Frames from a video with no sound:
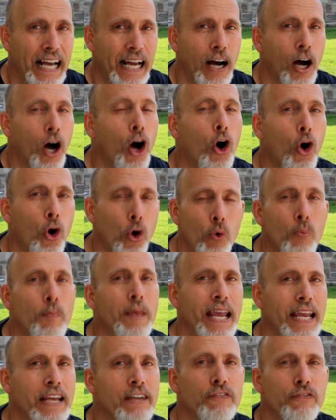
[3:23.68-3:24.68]
a
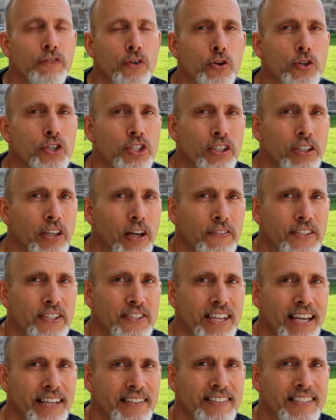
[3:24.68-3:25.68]
homemade version of
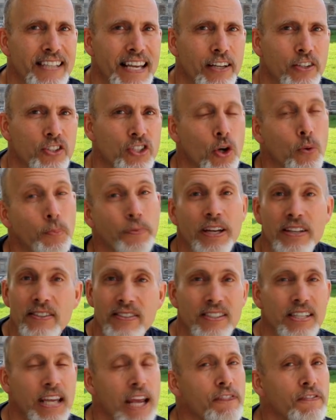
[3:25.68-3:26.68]
insecticidal soap
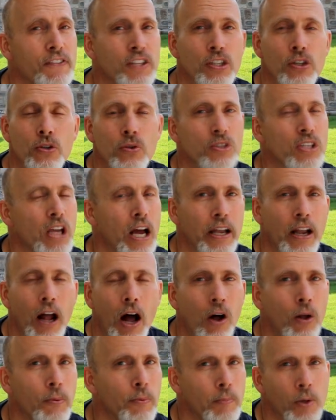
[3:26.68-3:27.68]
that's safe to use on
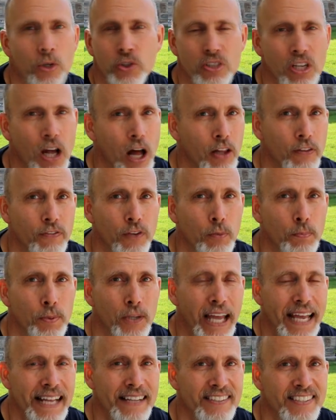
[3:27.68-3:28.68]
almost all of your
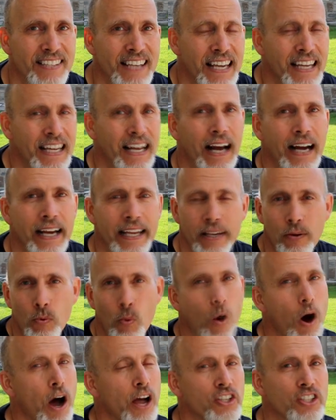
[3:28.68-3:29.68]
plants. Uh, it
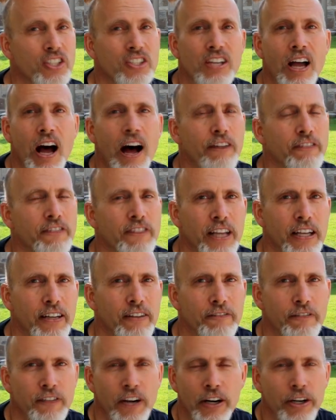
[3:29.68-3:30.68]
washes off,
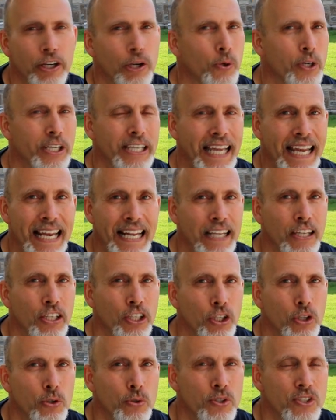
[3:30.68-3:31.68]
a very organic
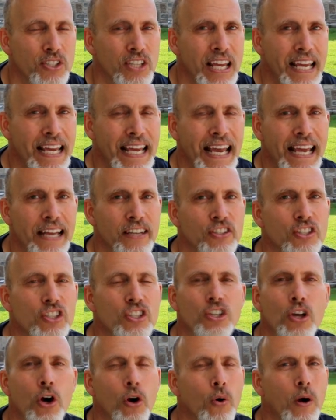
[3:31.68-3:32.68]
use, and
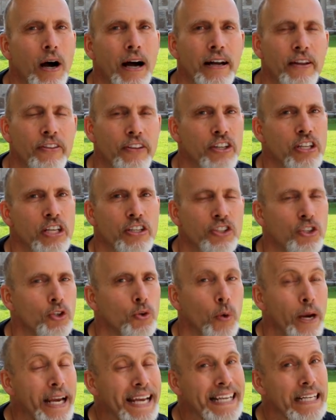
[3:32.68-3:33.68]
so uh, it's
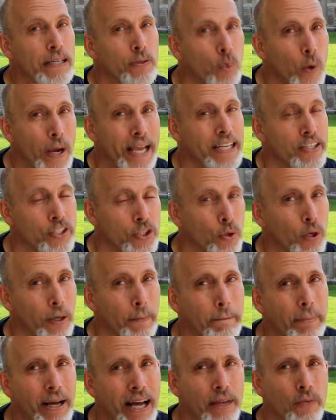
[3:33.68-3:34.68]
a great way to do
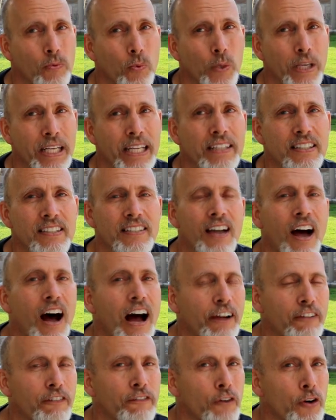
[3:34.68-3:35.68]
it. But we need to
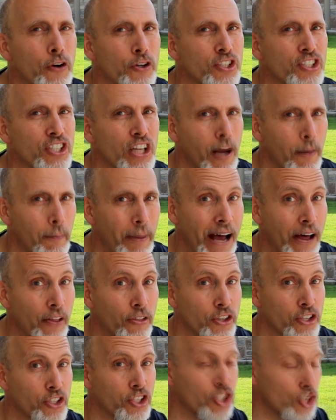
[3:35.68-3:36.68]
talk first about
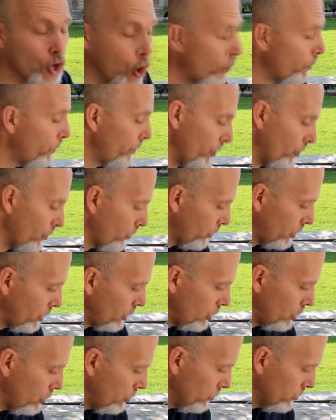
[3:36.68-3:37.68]
the soap that we're
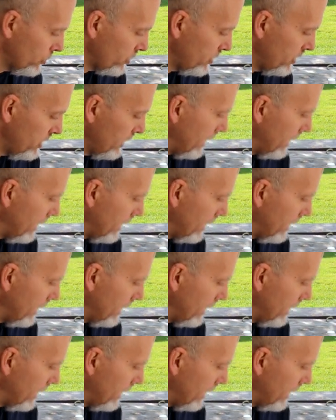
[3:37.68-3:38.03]
going to use,